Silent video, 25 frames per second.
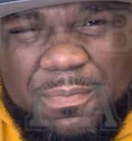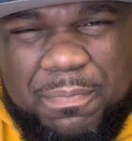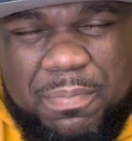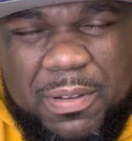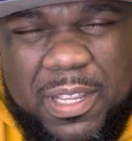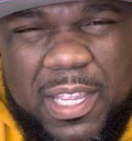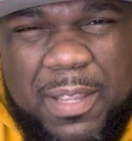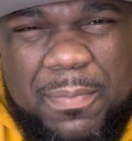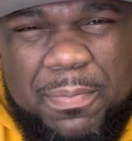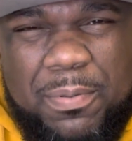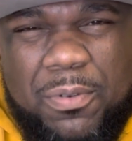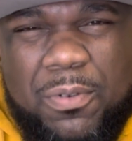
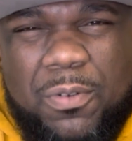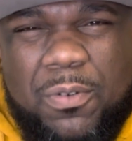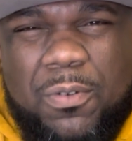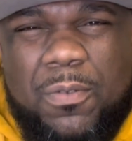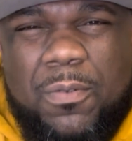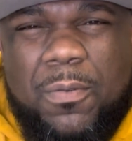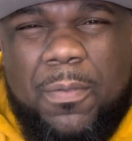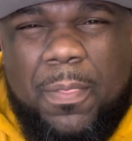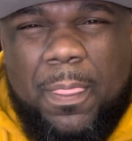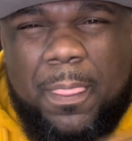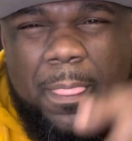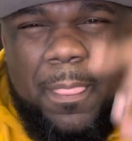
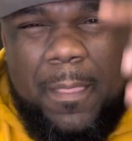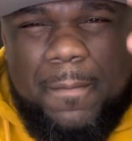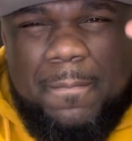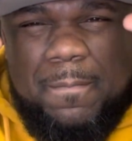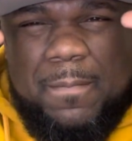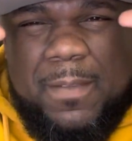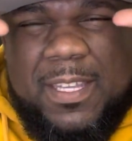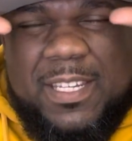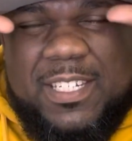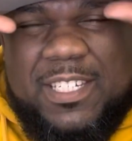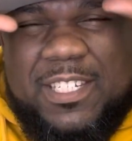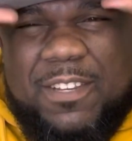people,
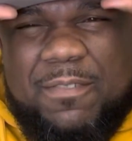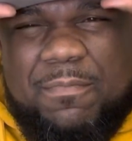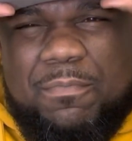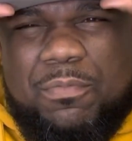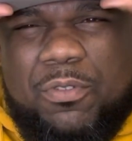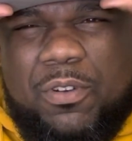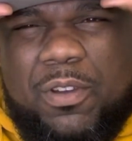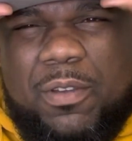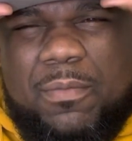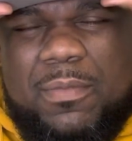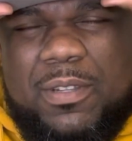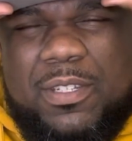it's your
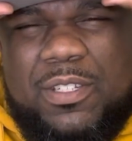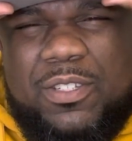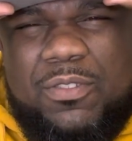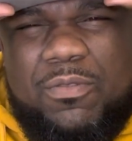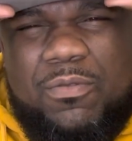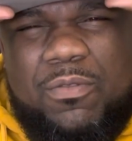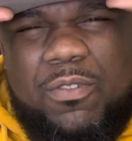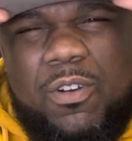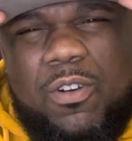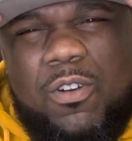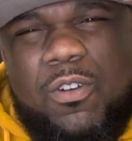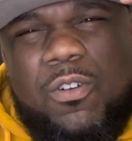boy Mr.
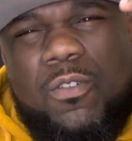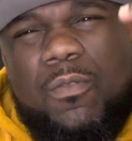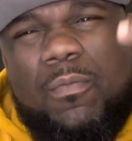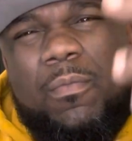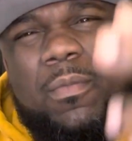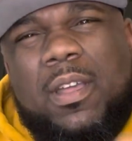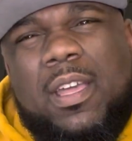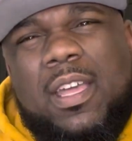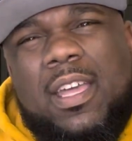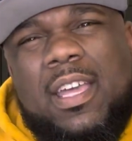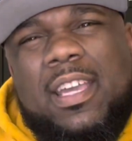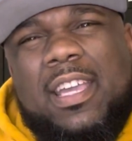Rome,
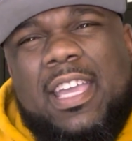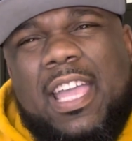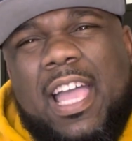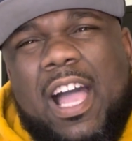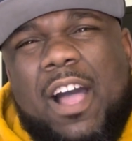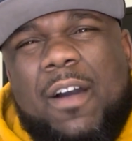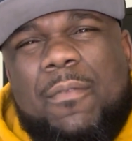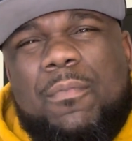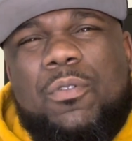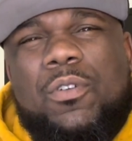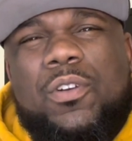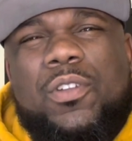
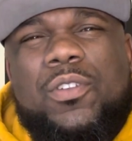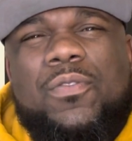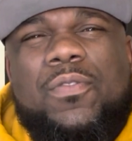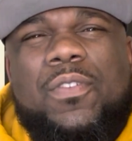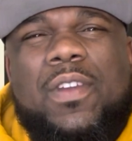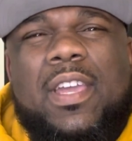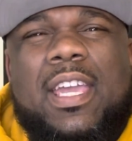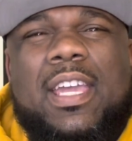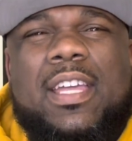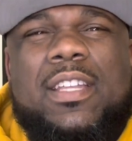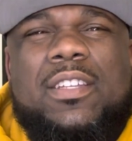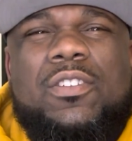Cowboys
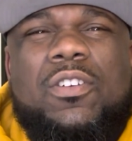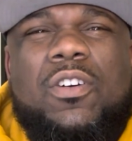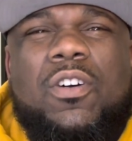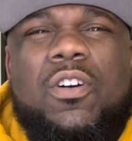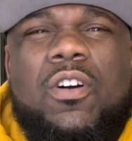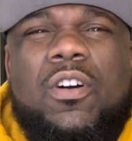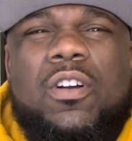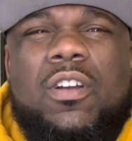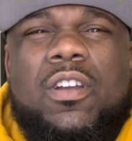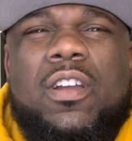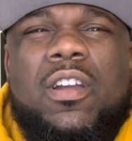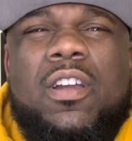fan
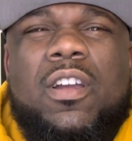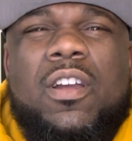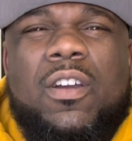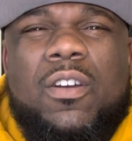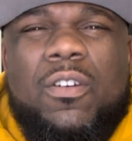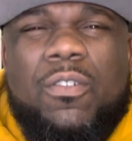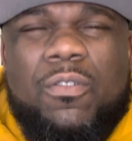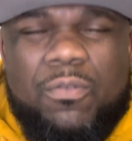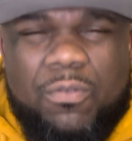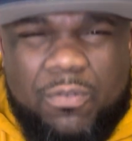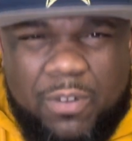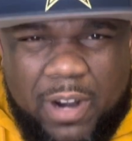talk,
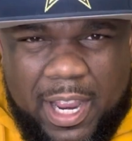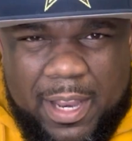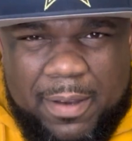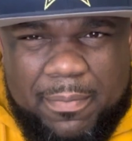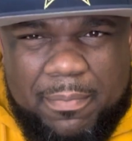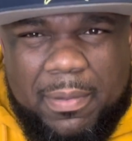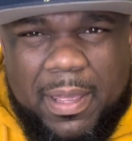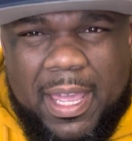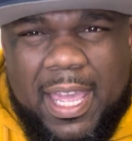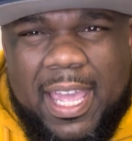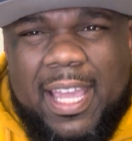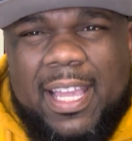right
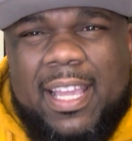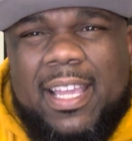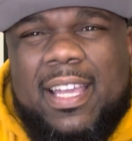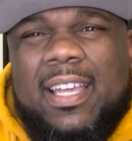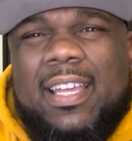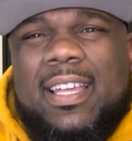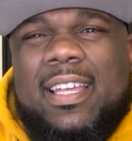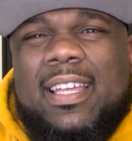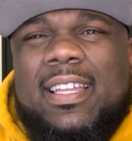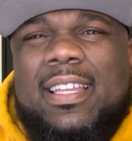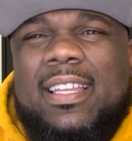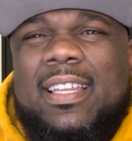back
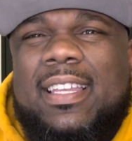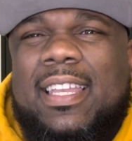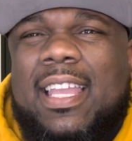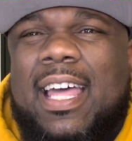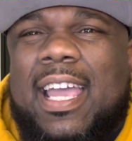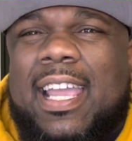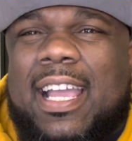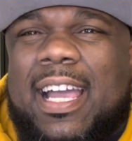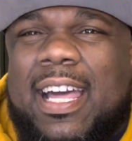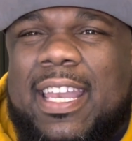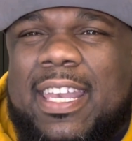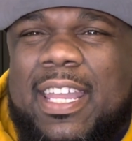
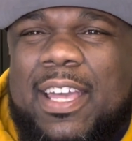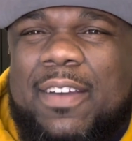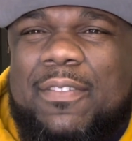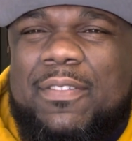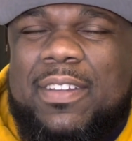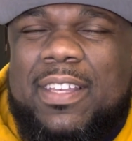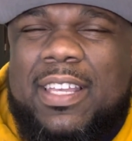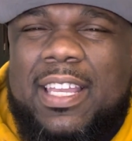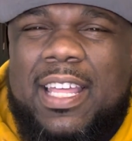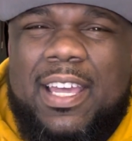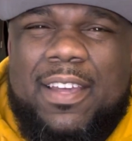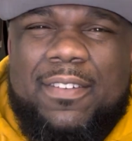like I never
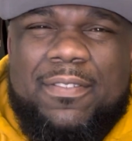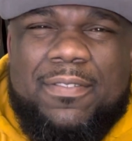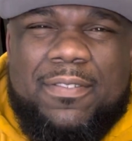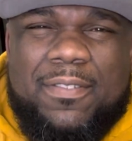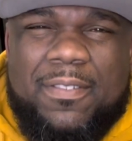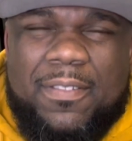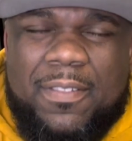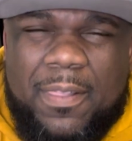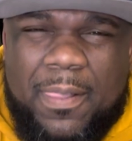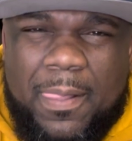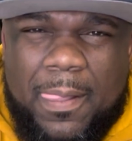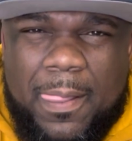left.
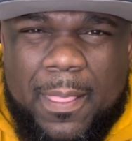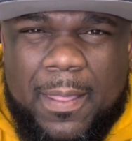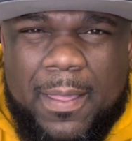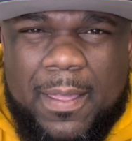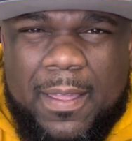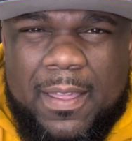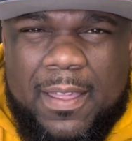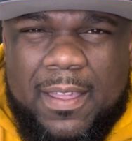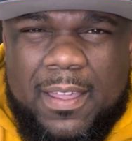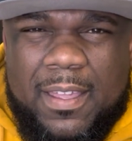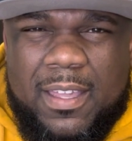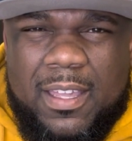
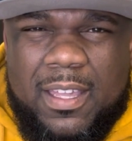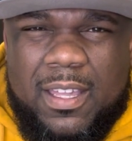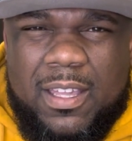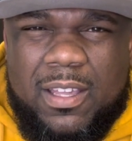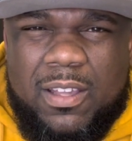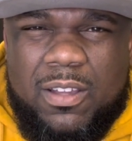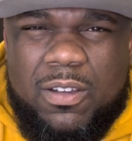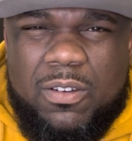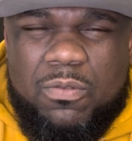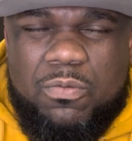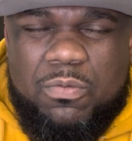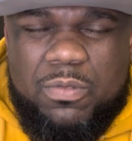
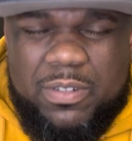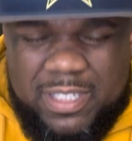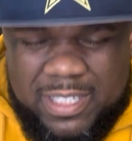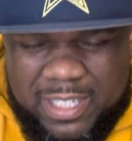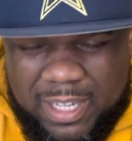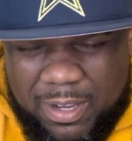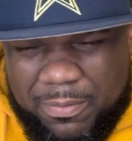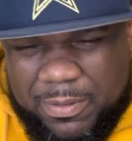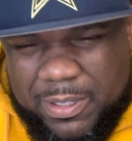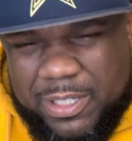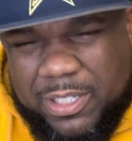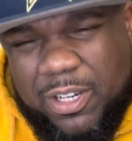What's
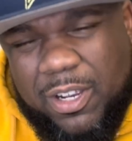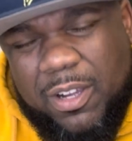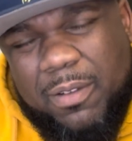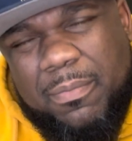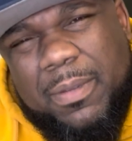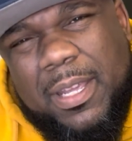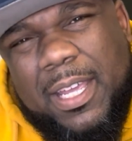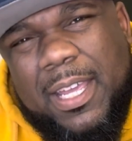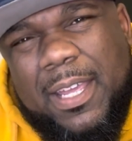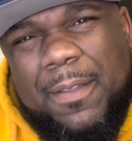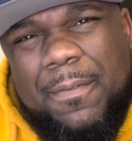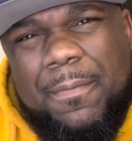up with y'all,
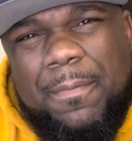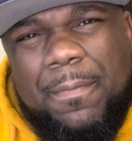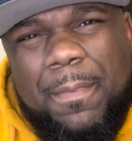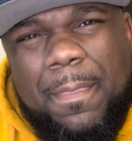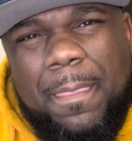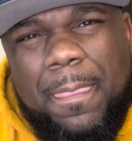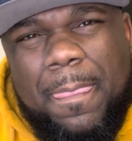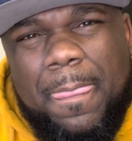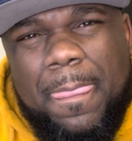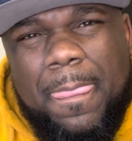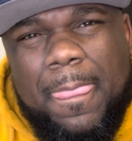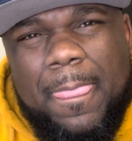man?
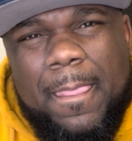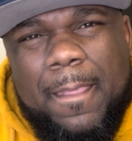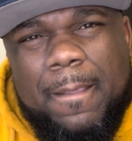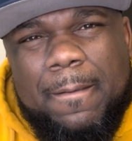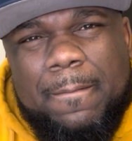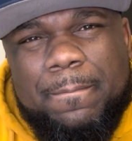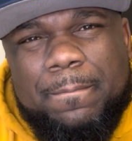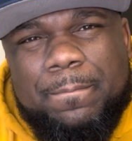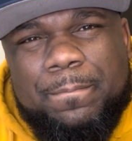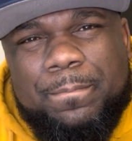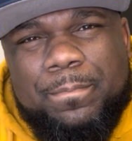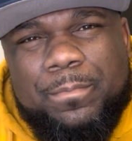
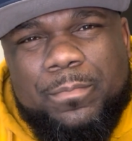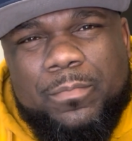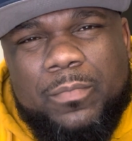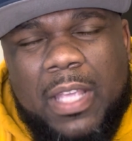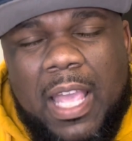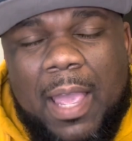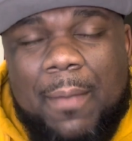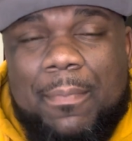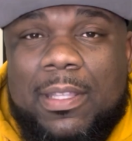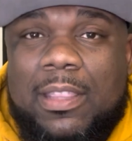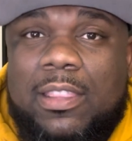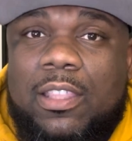
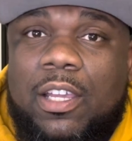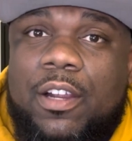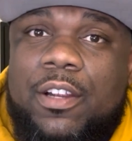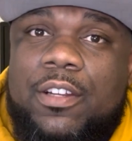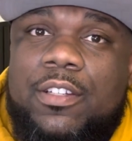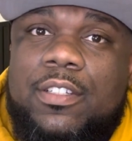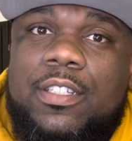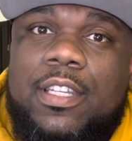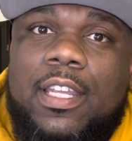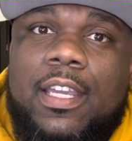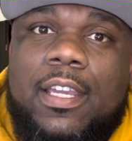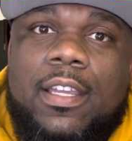Happy
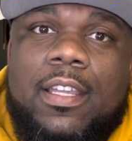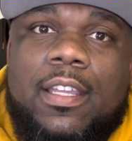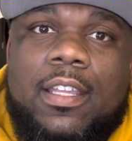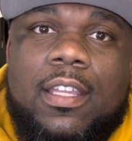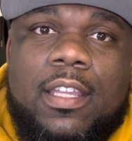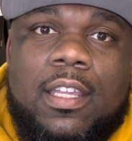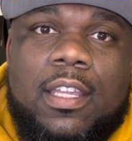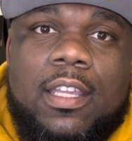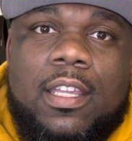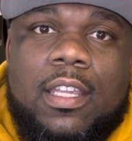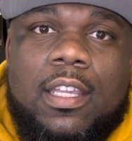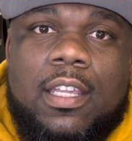Thursday.
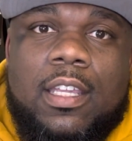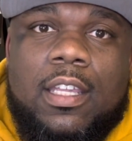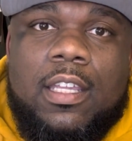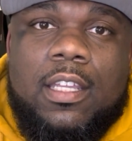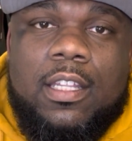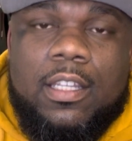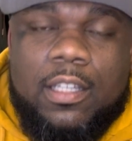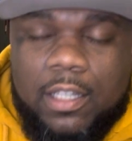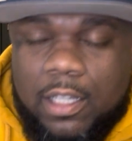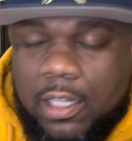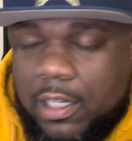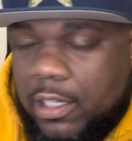
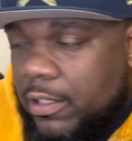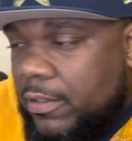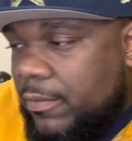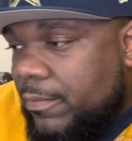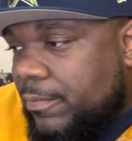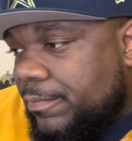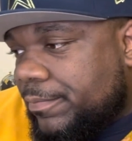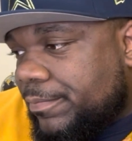Look,